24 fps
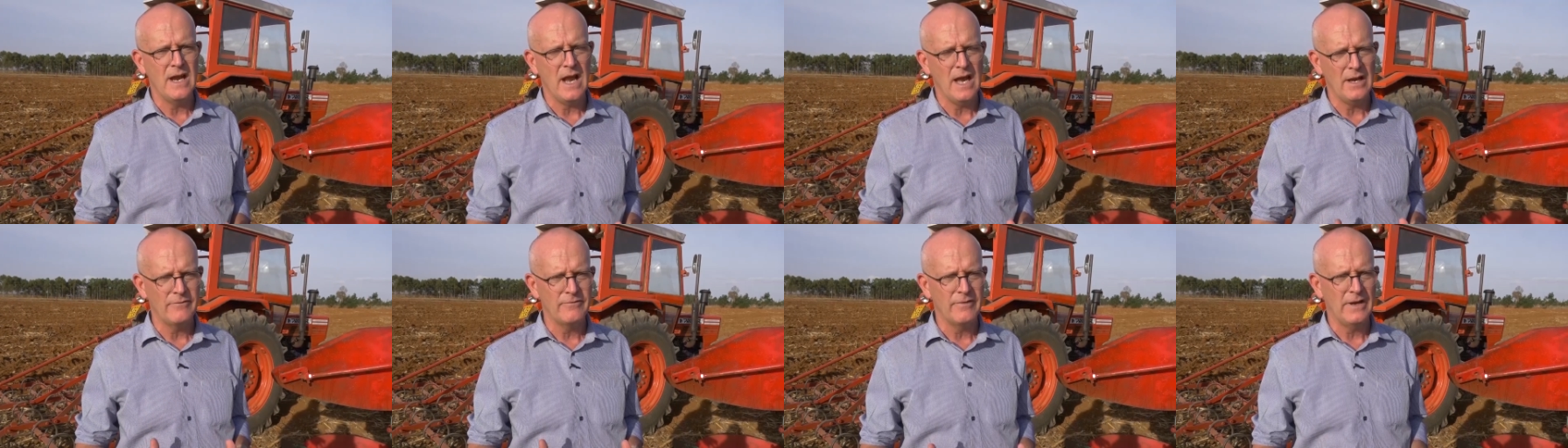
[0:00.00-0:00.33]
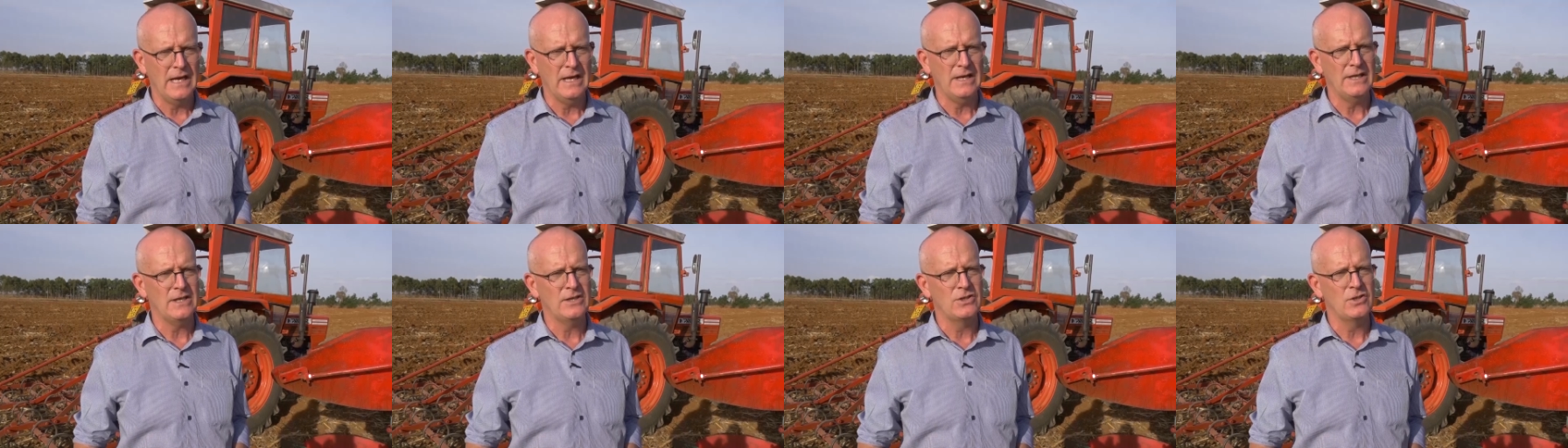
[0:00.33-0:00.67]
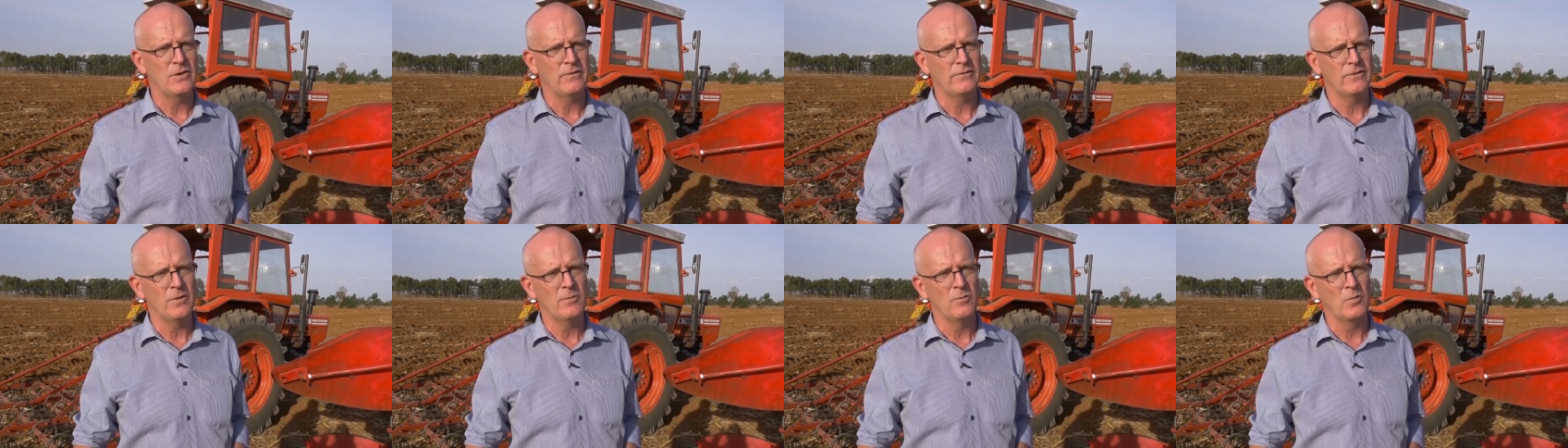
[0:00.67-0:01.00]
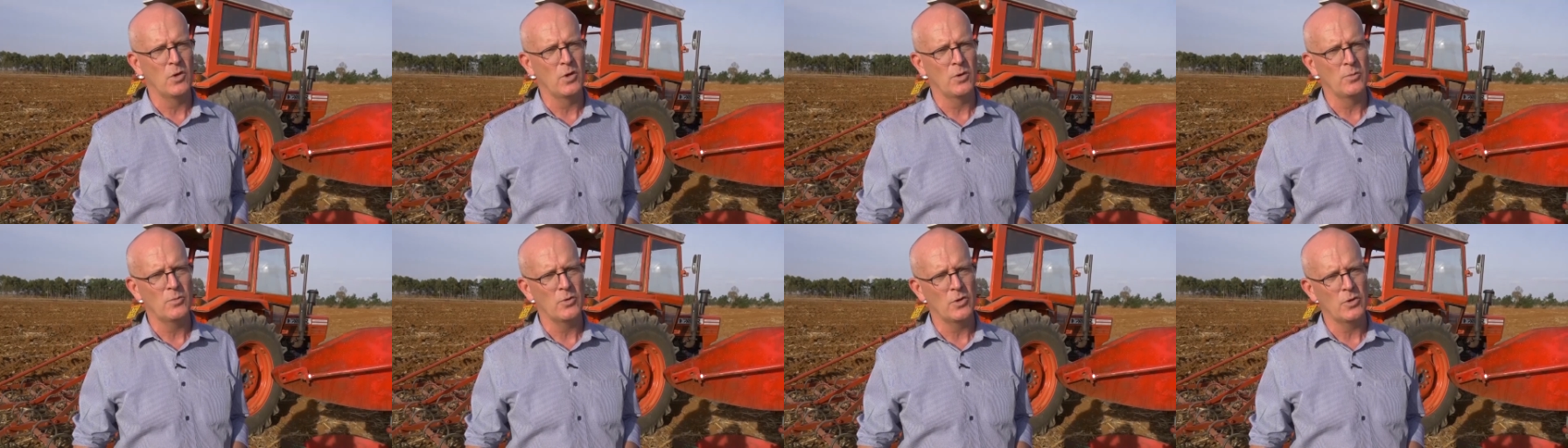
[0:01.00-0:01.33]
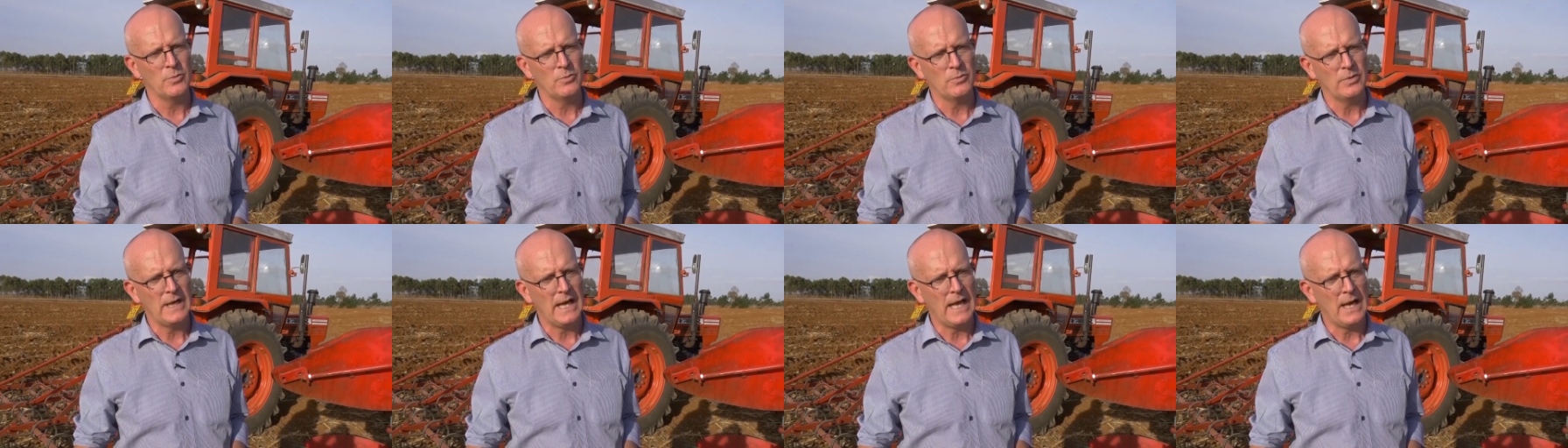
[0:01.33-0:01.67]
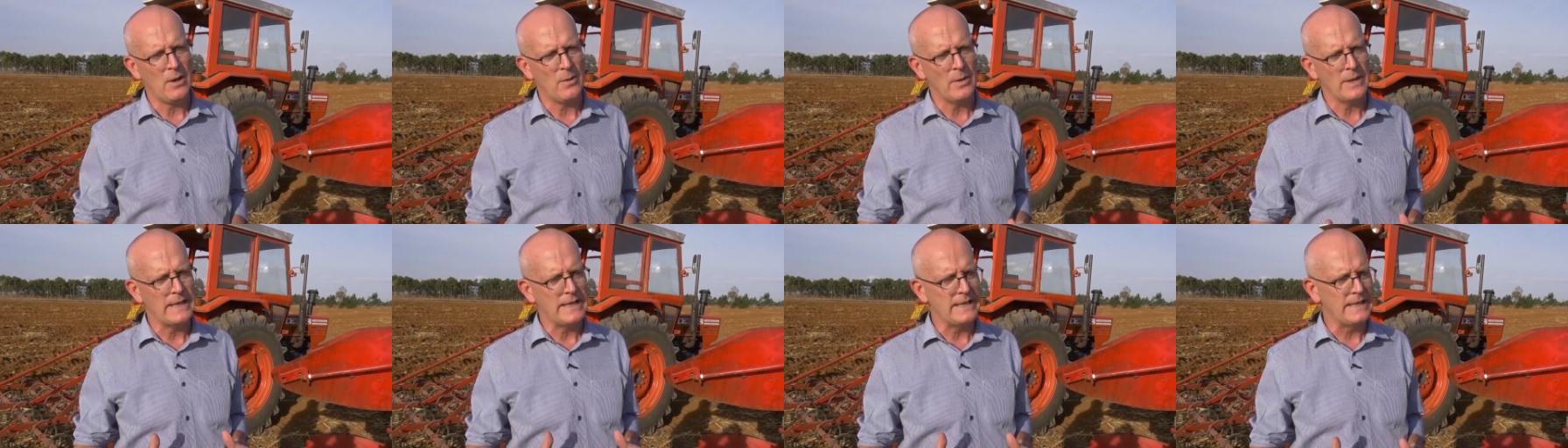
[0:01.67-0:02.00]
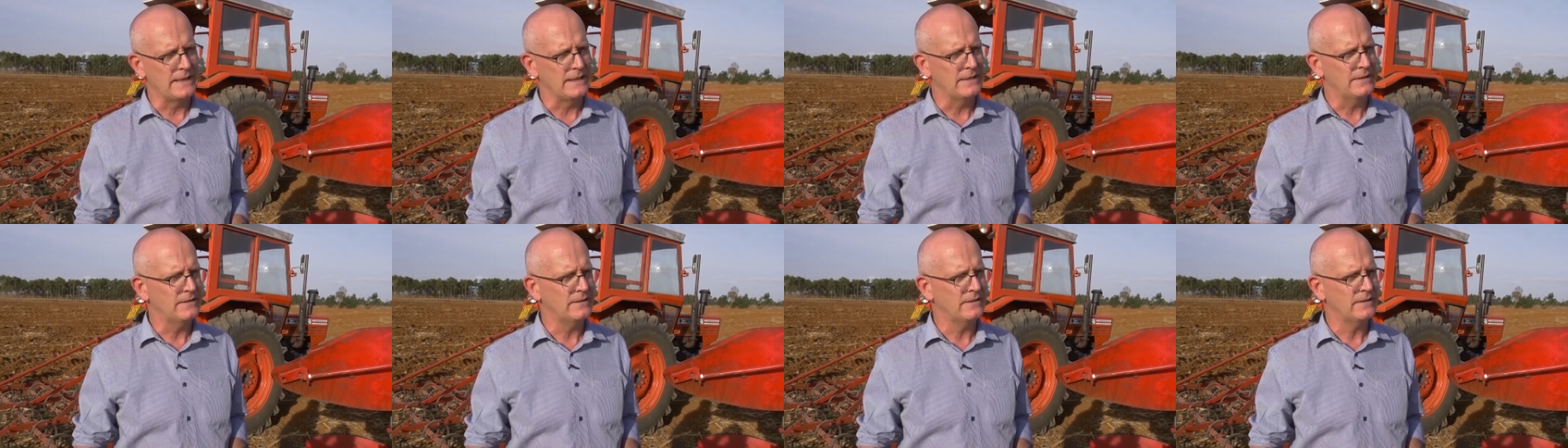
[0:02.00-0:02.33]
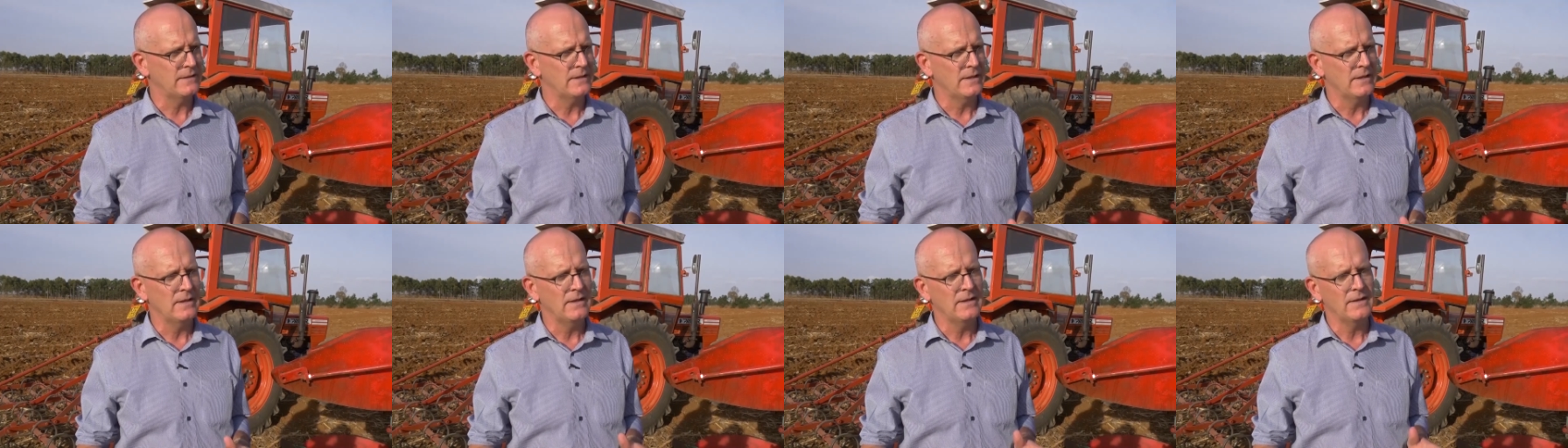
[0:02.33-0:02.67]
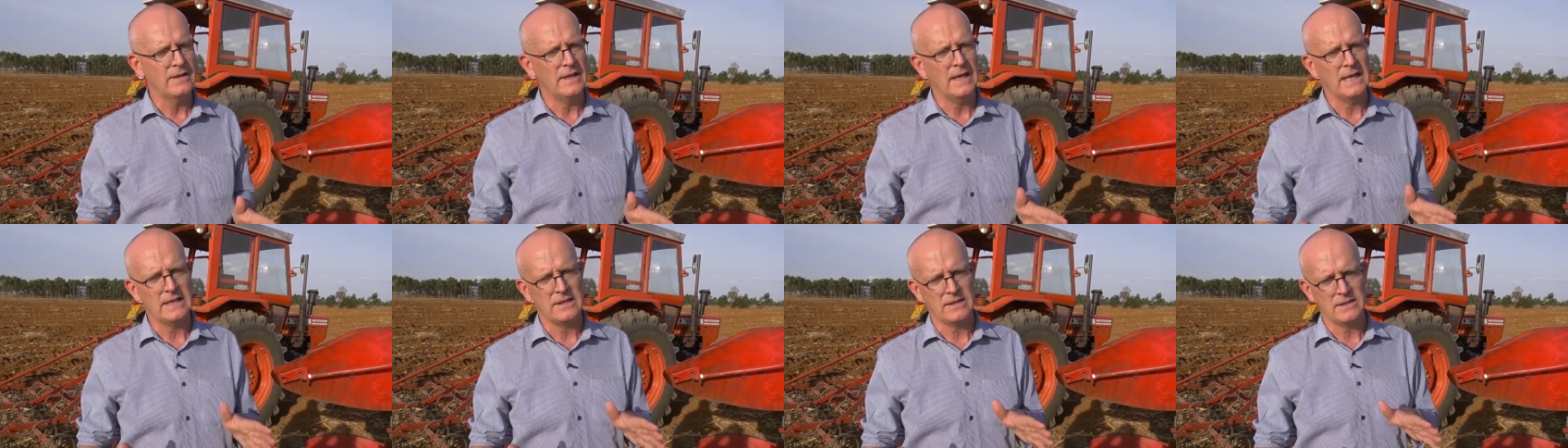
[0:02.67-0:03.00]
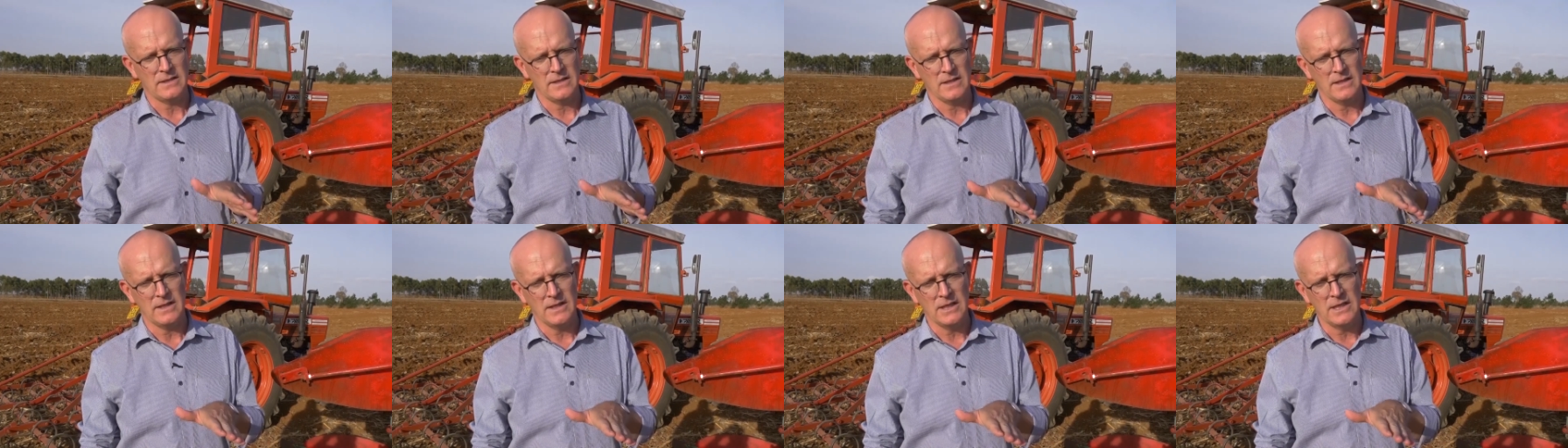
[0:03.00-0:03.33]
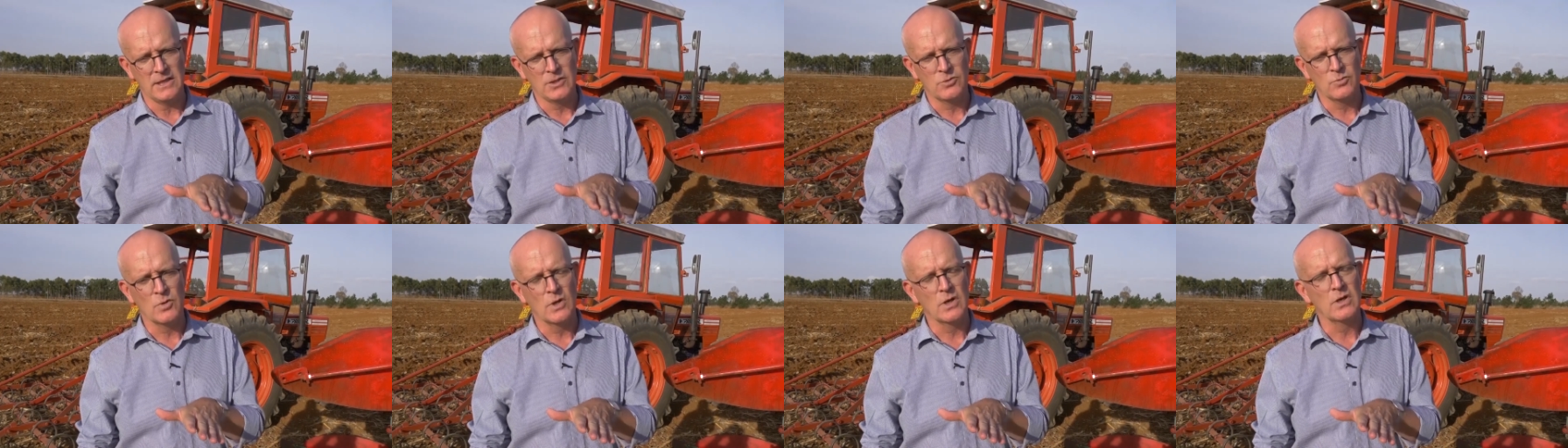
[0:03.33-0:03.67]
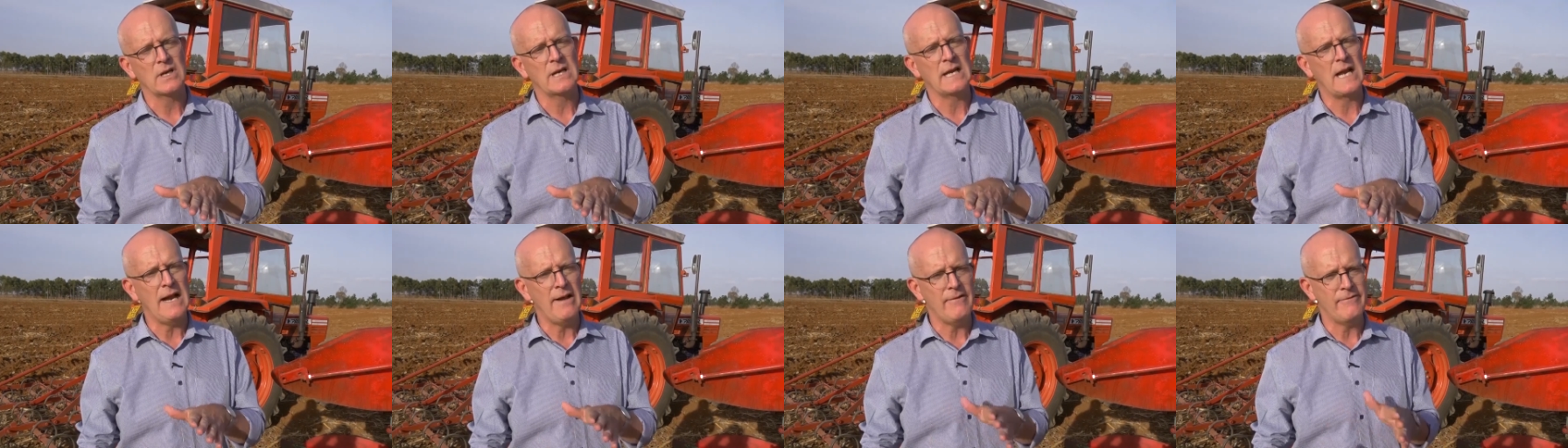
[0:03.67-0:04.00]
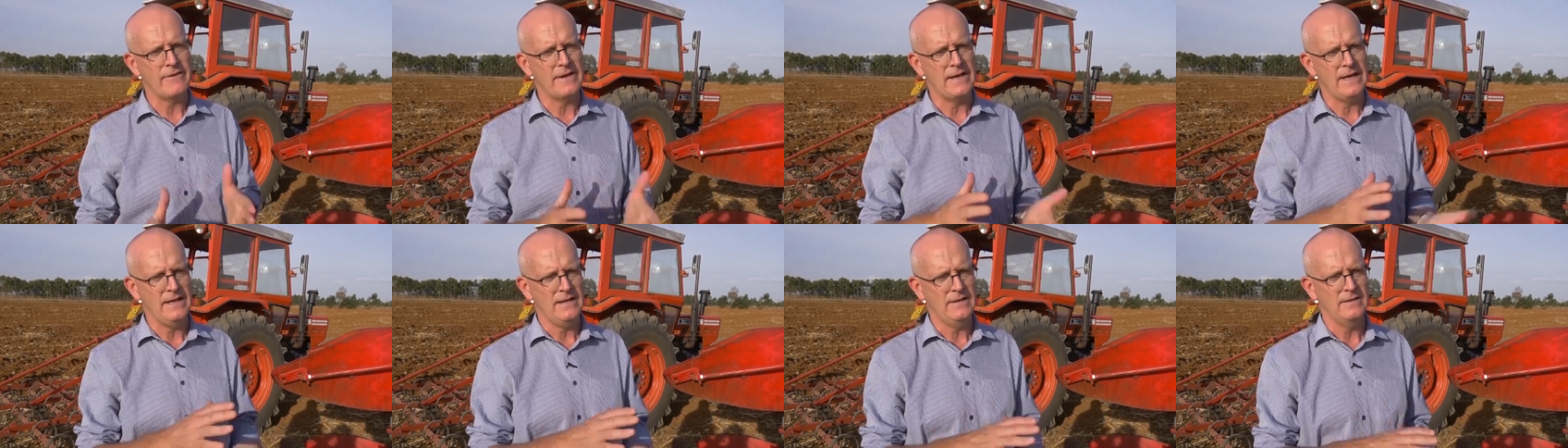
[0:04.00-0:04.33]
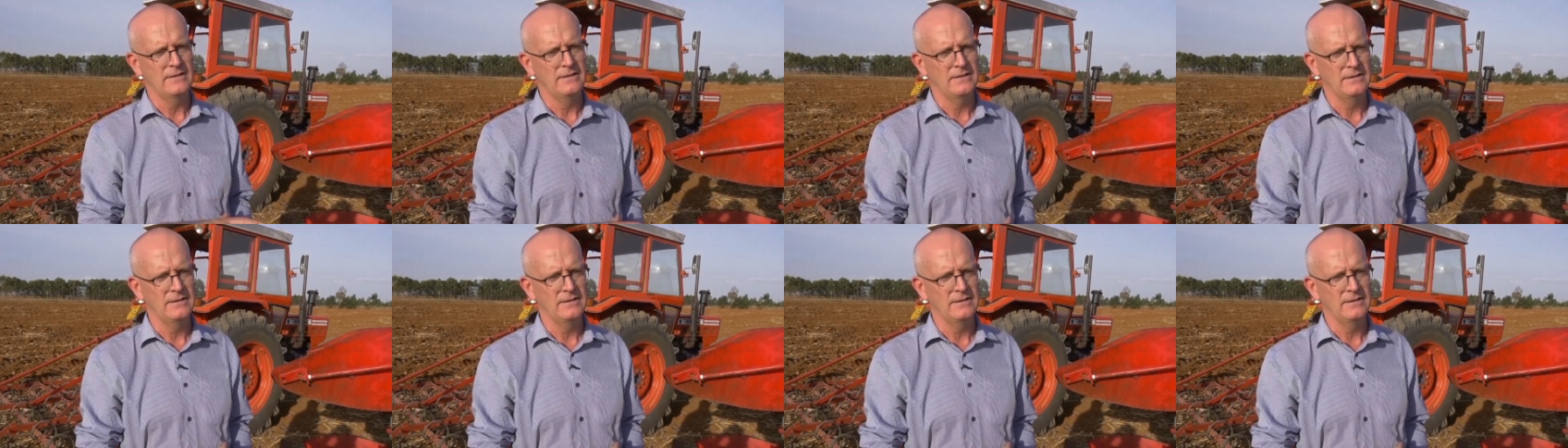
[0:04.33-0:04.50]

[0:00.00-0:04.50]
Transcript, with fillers: advantage of the moldboard plow is that it will cover